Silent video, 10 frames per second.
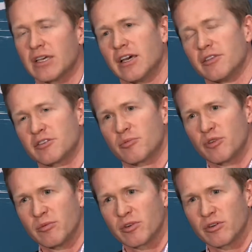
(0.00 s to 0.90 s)
And the
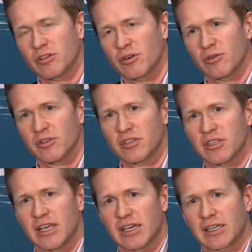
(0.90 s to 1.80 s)
Supreme Court told us
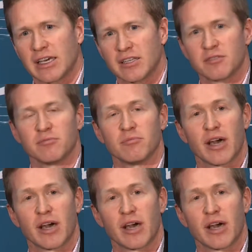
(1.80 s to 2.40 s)
in that case,